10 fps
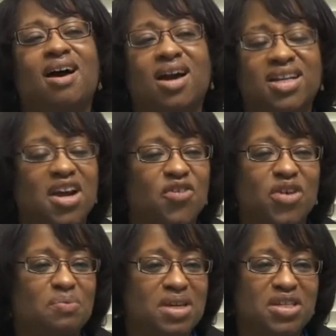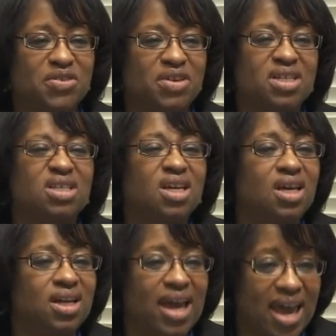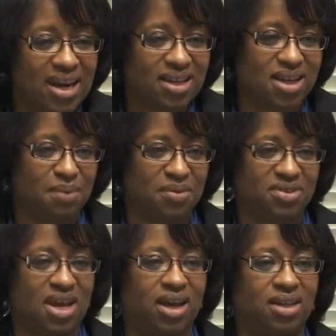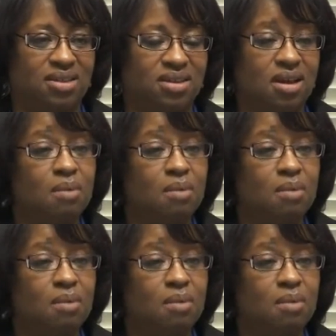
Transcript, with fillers: Uncovering mysteries is key to any type of science,